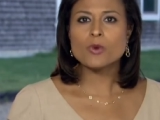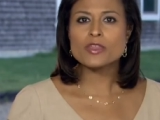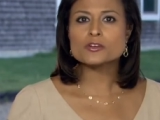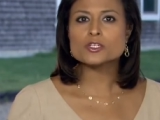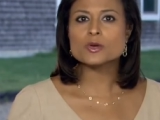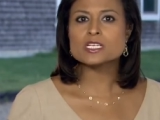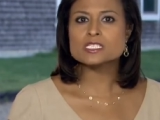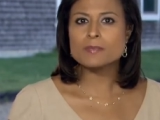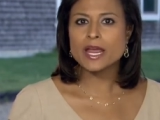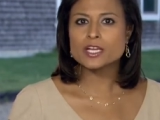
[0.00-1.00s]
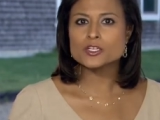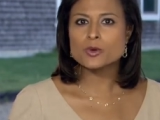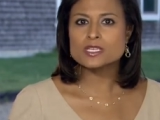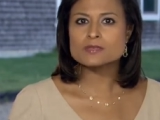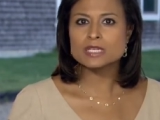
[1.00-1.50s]
of whether to expand
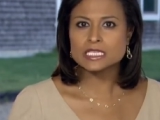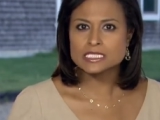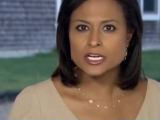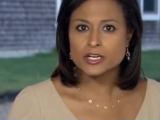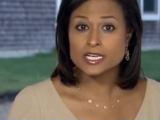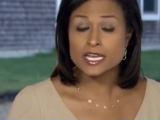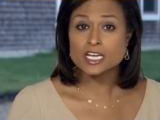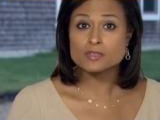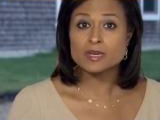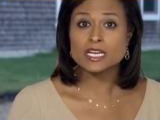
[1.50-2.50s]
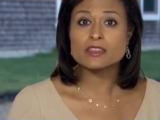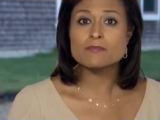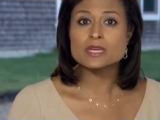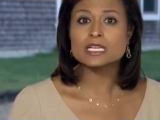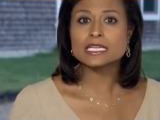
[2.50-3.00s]
U S military engagement
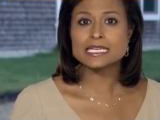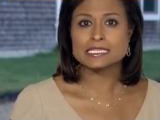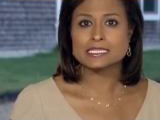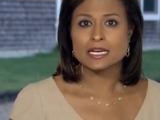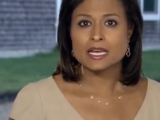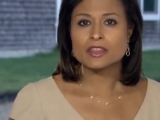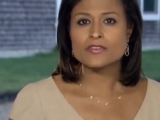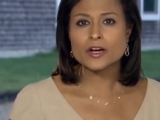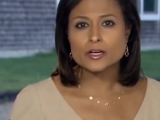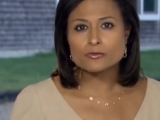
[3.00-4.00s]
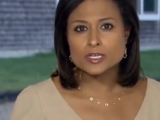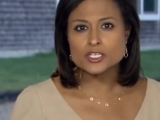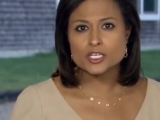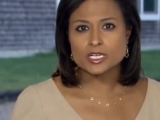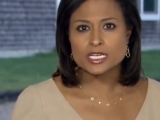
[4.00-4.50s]
in the Middle East, the very
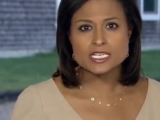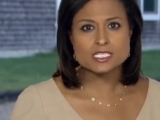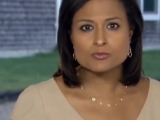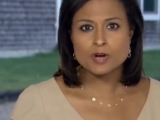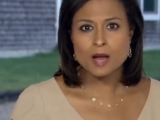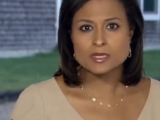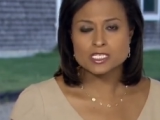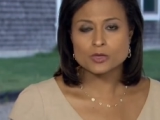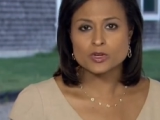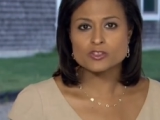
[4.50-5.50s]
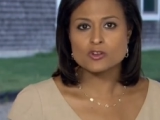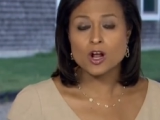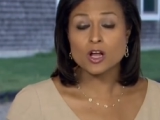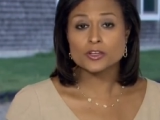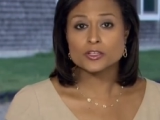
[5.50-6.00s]
region he's promised to
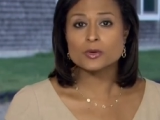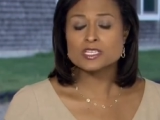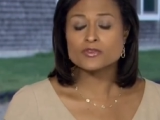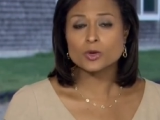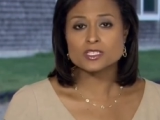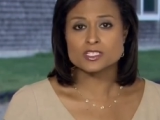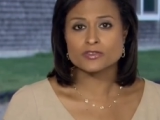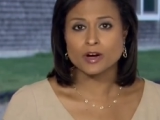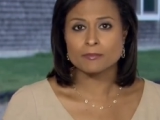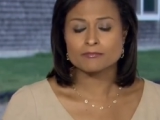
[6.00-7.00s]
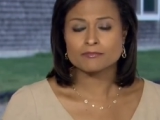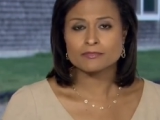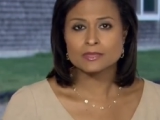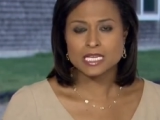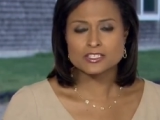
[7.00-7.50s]
withdraw U S forces from.
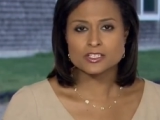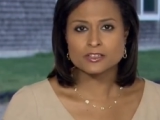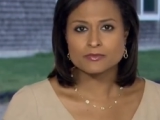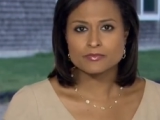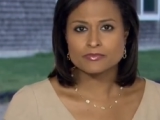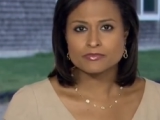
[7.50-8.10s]
Lester?